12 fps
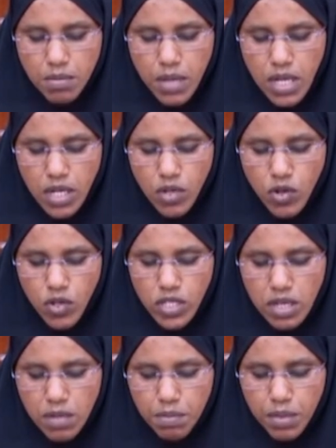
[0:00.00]
Medical
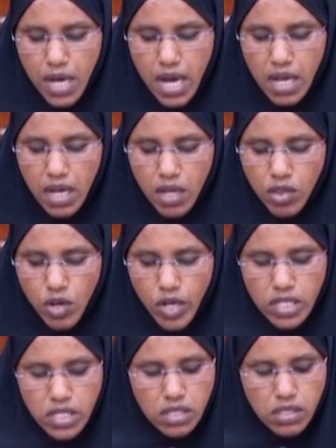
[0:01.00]
Supply
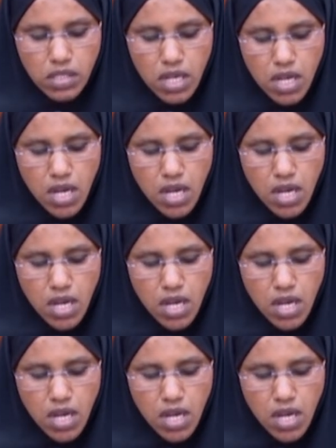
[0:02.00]
Authorities